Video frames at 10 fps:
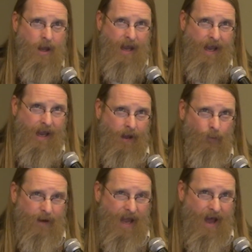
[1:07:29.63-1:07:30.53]

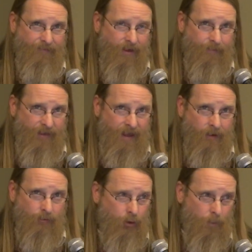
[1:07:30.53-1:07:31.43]
and we have them
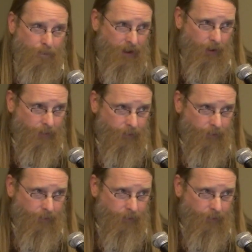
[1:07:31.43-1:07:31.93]
then do peer